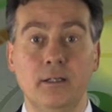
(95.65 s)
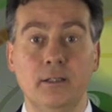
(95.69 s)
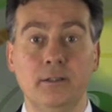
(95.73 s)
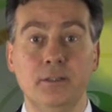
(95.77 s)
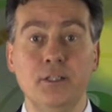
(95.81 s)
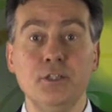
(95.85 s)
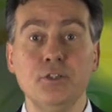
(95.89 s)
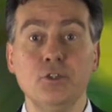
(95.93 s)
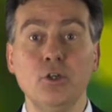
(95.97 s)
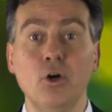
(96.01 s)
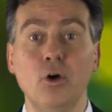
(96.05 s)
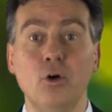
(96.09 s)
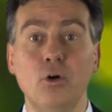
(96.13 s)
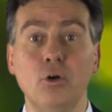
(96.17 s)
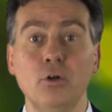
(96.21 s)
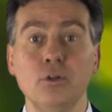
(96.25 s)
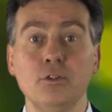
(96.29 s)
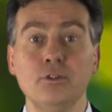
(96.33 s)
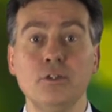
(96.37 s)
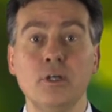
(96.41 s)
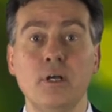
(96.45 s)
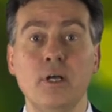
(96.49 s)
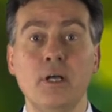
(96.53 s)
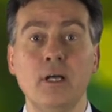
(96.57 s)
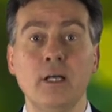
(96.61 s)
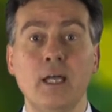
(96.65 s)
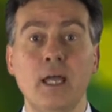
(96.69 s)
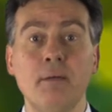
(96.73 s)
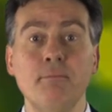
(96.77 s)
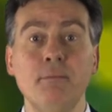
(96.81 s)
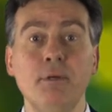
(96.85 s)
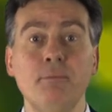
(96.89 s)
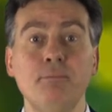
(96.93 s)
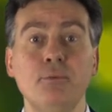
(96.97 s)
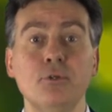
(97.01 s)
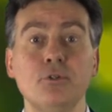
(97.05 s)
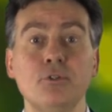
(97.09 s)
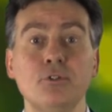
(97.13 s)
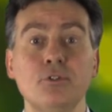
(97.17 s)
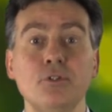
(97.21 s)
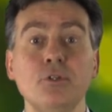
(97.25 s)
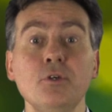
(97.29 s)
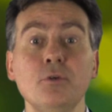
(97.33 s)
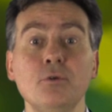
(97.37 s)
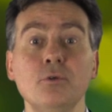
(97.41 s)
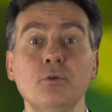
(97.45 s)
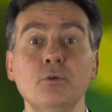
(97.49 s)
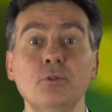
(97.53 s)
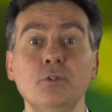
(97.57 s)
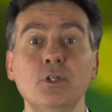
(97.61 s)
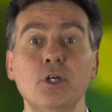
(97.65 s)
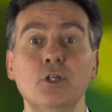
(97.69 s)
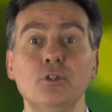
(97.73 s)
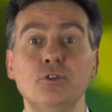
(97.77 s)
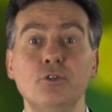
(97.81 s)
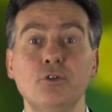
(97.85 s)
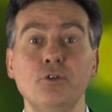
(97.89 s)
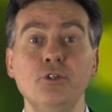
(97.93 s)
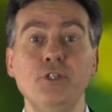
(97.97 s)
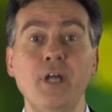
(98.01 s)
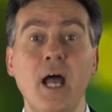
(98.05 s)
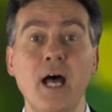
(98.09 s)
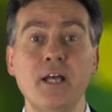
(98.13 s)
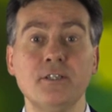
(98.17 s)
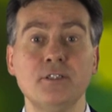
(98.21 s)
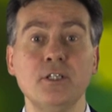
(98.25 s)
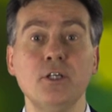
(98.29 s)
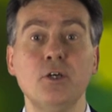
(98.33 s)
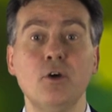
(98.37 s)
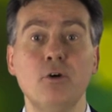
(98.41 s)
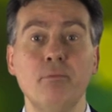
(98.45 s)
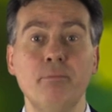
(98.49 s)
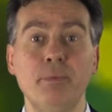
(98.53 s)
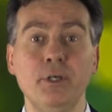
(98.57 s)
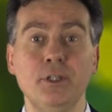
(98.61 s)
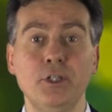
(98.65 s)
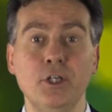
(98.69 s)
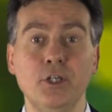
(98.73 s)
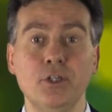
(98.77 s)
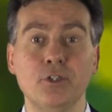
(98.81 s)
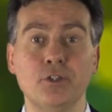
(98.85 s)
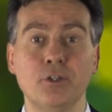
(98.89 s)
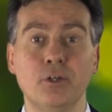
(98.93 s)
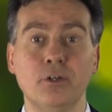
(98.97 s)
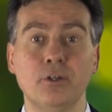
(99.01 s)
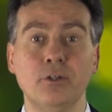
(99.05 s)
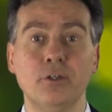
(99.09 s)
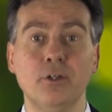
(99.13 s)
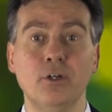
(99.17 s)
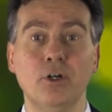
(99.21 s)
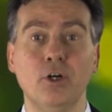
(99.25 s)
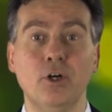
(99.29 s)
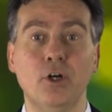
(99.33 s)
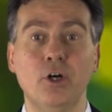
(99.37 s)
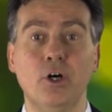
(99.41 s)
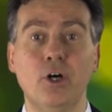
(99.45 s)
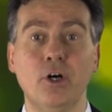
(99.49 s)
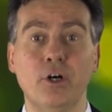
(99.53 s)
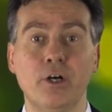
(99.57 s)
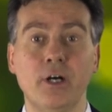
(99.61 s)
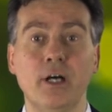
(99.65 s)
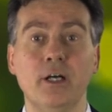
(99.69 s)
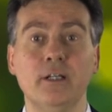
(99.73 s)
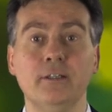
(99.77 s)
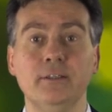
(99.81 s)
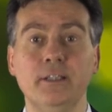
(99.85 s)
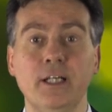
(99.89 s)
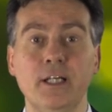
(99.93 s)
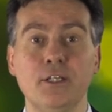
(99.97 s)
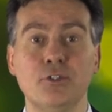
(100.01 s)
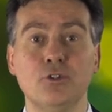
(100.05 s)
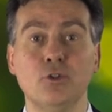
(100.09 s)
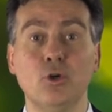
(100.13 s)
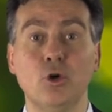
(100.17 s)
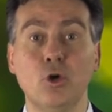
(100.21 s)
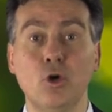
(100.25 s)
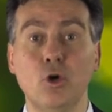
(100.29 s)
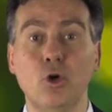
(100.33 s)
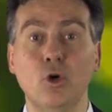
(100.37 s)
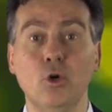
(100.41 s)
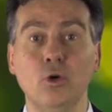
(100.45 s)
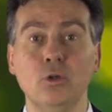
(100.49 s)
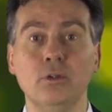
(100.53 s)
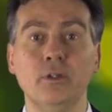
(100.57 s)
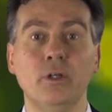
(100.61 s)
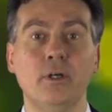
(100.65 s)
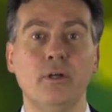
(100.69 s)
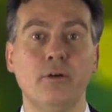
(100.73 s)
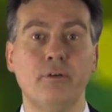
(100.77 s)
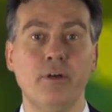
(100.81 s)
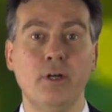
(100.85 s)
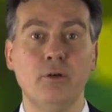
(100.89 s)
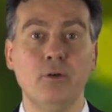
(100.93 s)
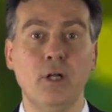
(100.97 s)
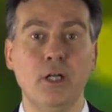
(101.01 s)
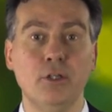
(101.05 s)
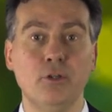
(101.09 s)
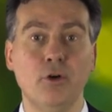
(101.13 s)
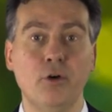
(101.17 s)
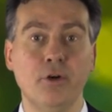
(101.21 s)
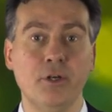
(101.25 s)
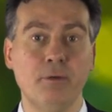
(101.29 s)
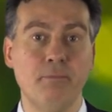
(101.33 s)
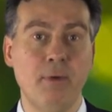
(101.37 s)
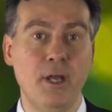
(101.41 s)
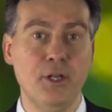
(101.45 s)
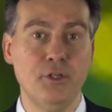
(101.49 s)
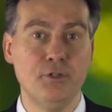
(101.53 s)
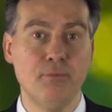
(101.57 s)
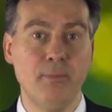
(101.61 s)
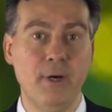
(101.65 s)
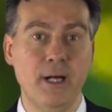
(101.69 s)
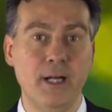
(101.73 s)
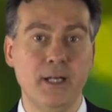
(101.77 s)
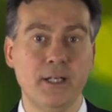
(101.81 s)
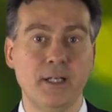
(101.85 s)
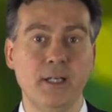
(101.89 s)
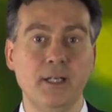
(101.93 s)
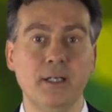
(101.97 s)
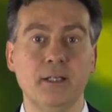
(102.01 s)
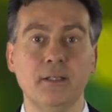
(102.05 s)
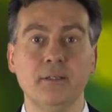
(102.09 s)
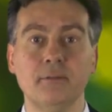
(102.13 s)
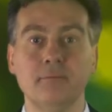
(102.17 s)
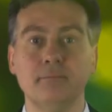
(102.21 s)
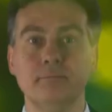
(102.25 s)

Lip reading: These goals can be pursued through YASI competition or the so-called regulatory benchmarking.